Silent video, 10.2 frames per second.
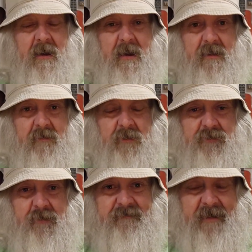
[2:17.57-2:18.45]

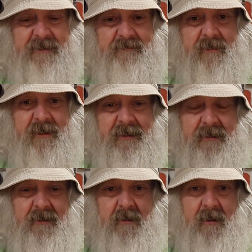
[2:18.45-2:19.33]
Rosewood faceplate,
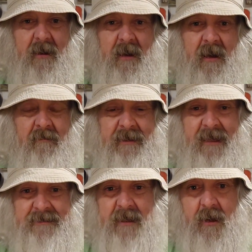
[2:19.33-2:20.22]
but he
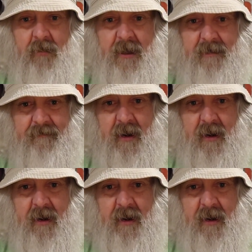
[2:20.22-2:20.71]
has a whole lot of